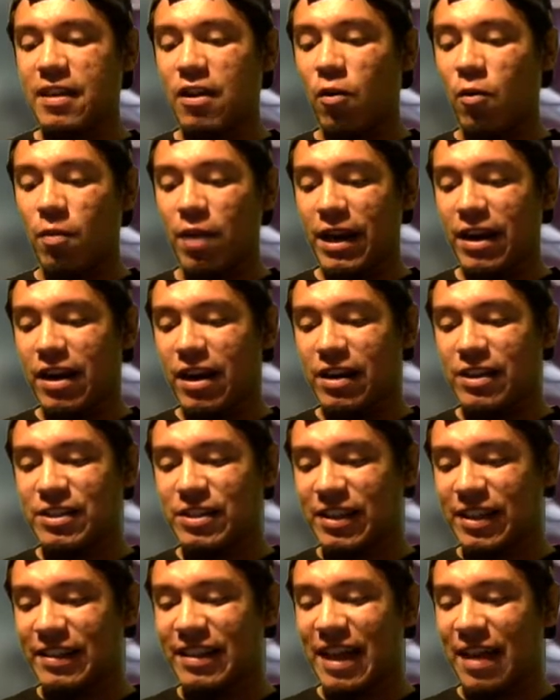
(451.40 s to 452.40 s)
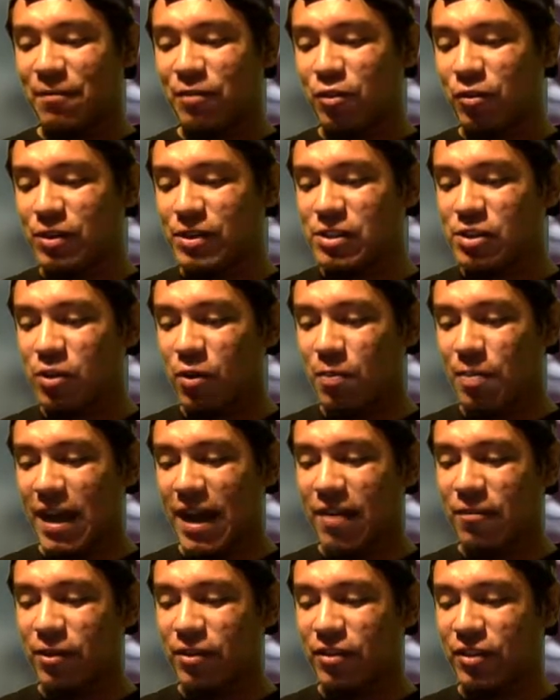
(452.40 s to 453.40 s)
Oh my gosh, look at that. I'm doing so
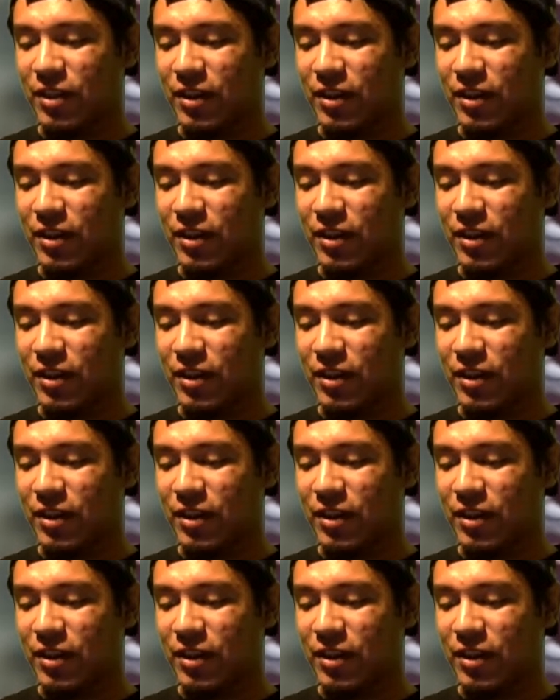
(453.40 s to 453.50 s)
bad with